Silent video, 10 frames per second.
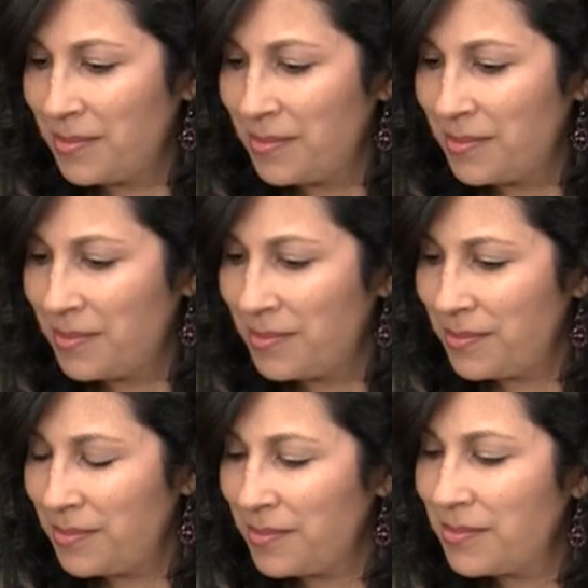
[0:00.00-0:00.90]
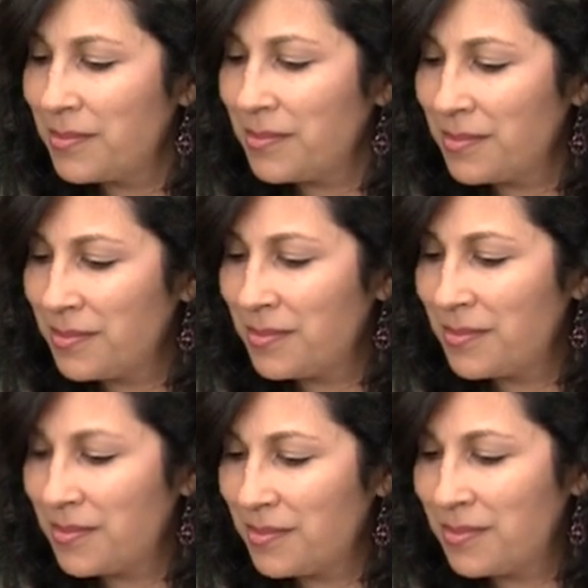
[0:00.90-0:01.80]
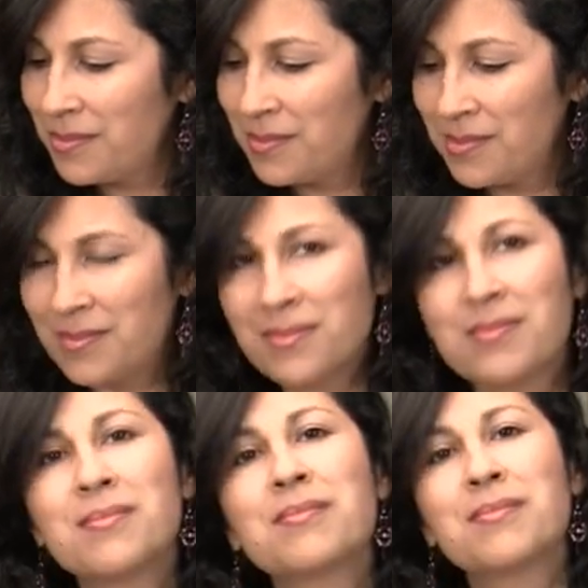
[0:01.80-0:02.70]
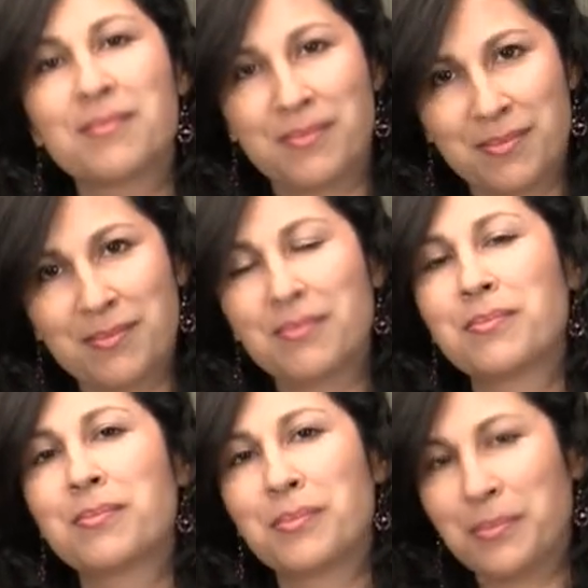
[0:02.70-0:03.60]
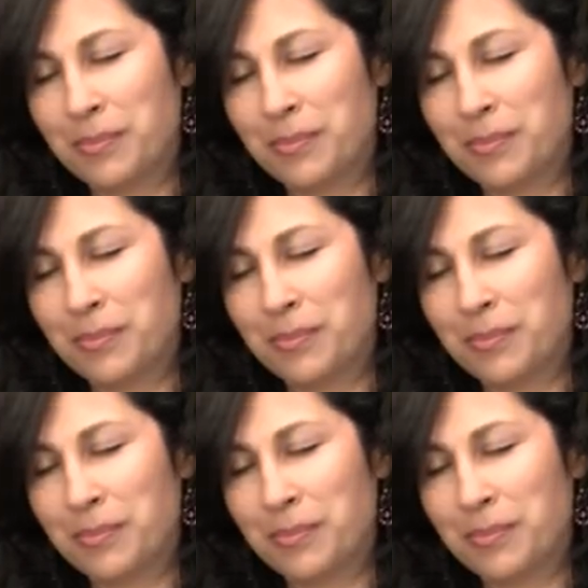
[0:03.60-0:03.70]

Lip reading: The person shown says nothing.